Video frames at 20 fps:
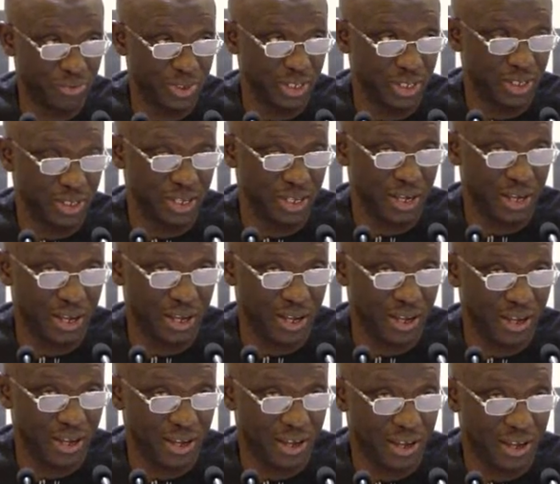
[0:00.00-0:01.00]
the,
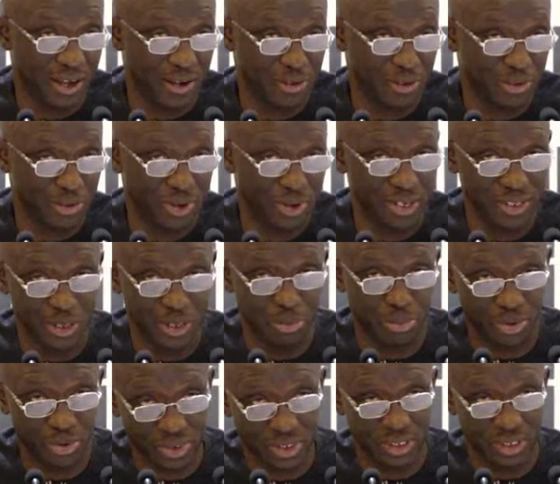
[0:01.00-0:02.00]
how to call it, the
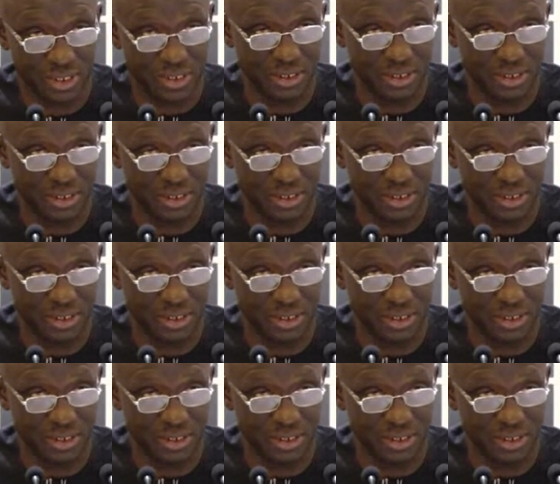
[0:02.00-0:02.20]
process.